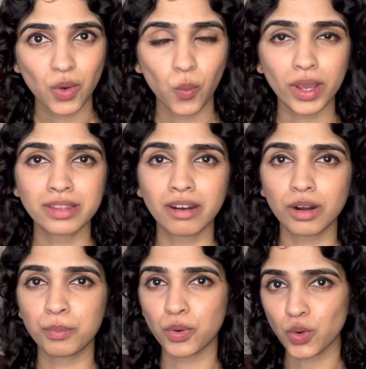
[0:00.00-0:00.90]
when they're
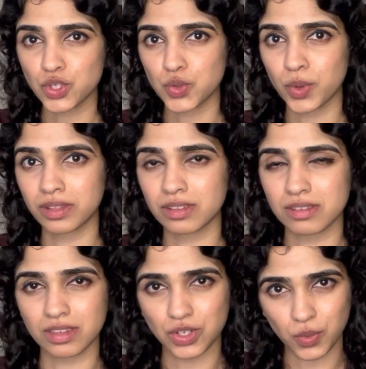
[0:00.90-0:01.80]
approached with
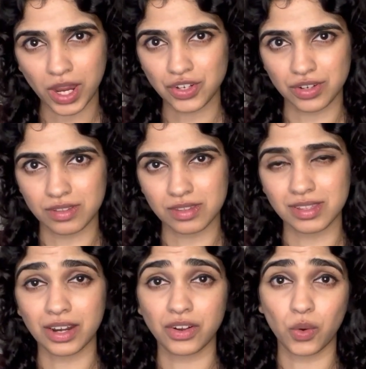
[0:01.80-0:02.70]
situations
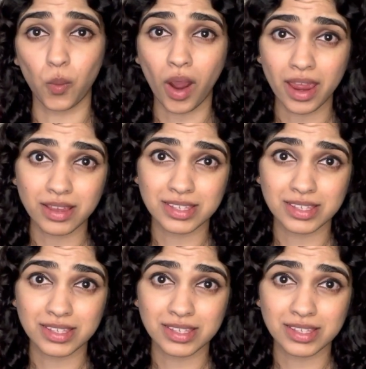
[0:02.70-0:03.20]
that requires